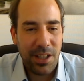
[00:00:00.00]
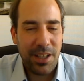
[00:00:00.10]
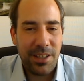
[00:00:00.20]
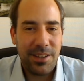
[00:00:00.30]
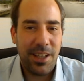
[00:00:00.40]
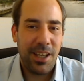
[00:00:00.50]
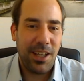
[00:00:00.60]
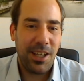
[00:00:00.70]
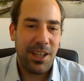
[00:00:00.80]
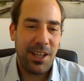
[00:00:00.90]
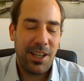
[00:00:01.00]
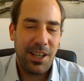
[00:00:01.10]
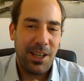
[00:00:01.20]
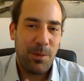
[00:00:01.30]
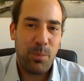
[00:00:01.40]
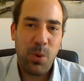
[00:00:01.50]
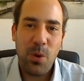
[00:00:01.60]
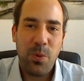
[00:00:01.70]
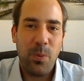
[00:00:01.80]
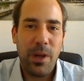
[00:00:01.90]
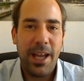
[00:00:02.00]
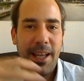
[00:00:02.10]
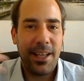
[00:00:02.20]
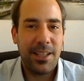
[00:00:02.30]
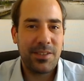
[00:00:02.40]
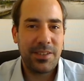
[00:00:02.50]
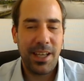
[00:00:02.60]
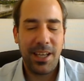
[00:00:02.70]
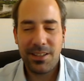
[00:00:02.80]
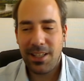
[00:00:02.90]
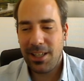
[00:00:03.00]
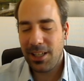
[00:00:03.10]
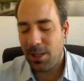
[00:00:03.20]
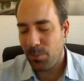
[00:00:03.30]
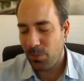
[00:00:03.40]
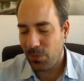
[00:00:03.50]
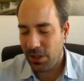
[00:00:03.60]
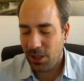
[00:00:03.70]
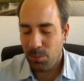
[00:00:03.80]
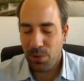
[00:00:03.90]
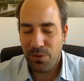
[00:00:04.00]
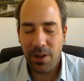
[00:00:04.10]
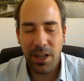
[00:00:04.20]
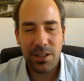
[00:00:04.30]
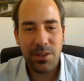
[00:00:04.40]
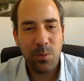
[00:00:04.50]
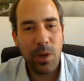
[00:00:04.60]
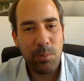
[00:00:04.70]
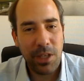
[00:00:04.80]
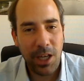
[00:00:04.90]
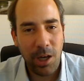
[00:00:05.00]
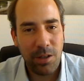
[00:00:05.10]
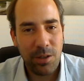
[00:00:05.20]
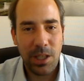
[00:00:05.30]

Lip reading: They both NS and KLM, they provide web care.